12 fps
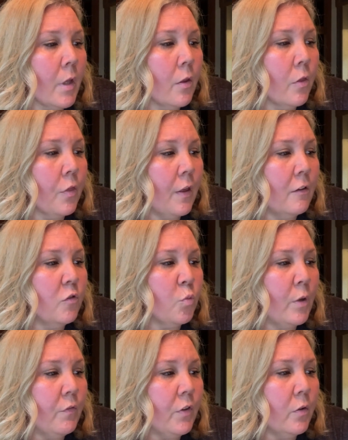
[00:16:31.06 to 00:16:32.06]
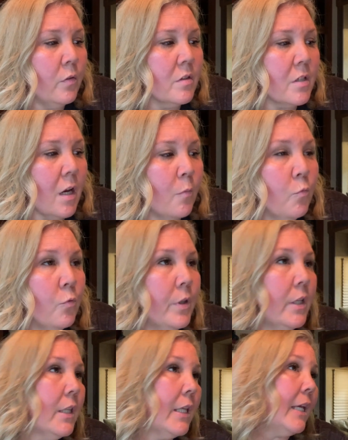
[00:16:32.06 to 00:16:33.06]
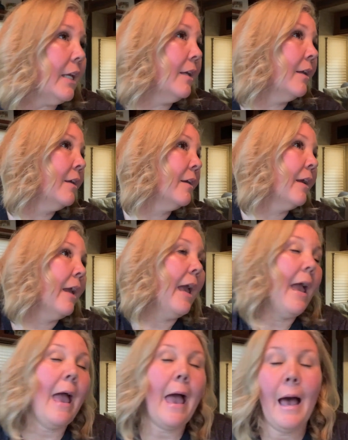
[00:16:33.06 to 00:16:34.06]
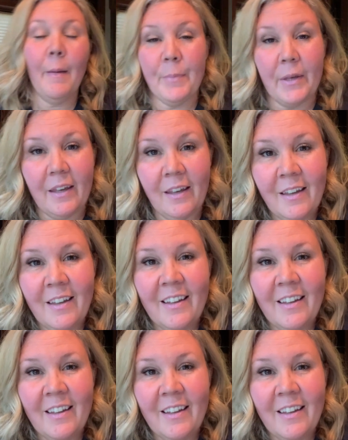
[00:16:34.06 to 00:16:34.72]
things we've used, and I'm really happy